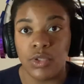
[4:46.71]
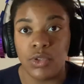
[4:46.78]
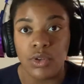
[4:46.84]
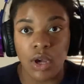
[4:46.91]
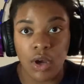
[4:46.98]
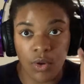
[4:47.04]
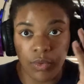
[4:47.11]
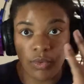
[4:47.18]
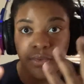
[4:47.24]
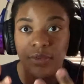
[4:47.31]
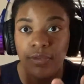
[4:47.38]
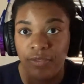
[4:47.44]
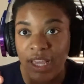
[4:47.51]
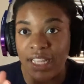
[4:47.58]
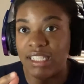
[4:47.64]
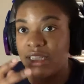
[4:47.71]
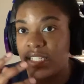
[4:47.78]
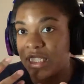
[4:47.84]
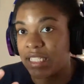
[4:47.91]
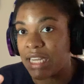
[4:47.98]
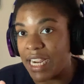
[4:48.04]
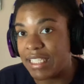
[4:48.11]
You know, face
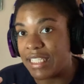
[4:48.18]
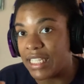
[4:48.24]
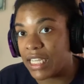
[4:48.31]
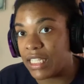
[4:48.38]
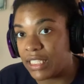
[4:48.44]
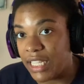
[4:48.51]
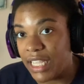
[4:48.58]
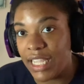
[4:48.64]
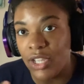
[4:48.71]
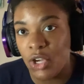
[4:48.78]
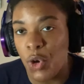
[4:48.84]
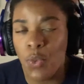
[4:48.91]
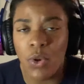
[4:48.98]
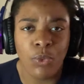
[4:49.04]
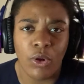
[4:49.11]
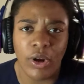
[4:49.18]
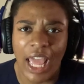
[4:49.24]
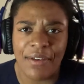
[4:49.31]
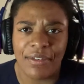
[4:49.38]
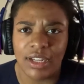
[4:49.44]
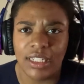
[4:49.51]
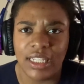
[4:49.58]
looks nice and clean. Who wouldn't want
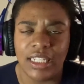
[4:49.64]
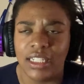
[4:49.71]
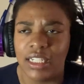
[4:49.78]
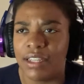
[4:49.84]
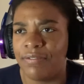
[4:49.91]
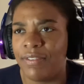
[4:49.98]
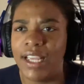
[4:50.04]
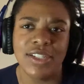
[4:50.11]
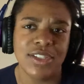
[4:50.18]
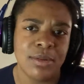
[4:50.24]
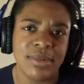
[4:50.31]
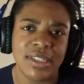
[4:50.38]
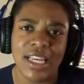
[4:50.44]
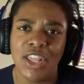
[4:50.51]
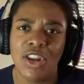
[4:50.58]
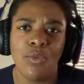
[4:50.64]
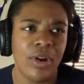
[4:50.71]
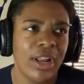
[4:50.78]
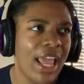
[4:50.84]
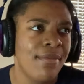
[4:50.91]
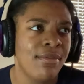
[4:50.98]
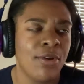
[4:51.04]
to have a clean looking face? You know what I'm saying? You don't
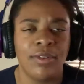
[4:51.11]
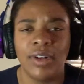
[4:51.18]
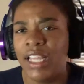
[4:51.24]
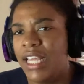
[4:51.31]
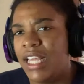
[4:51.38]
want to have no